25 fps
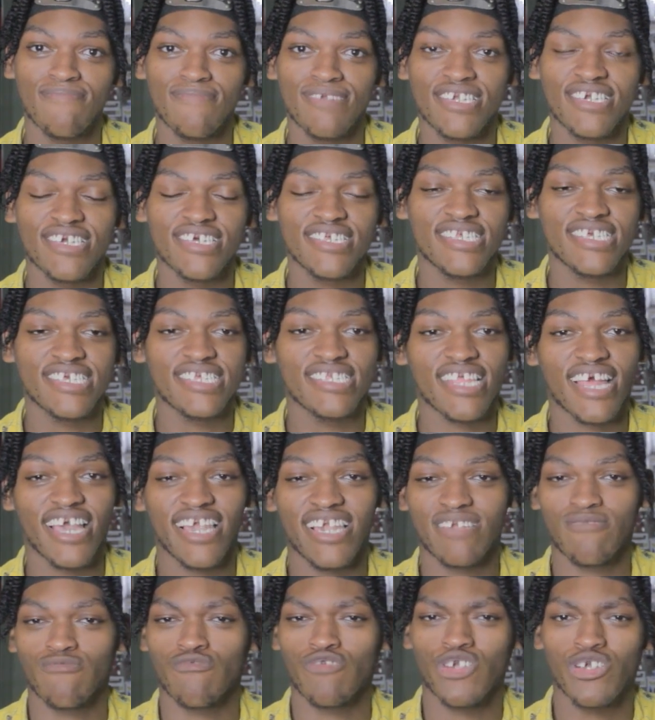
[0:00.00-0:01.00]
because he's like
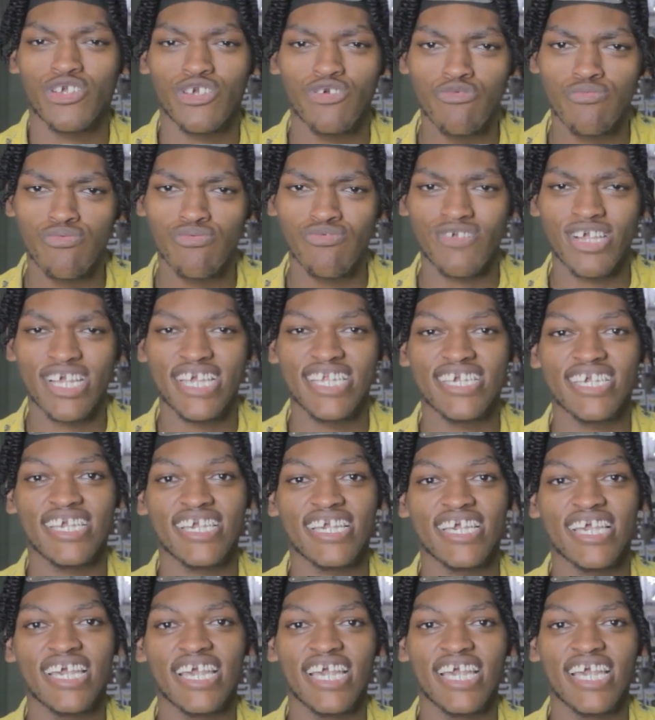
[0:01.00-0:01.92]
recuperating,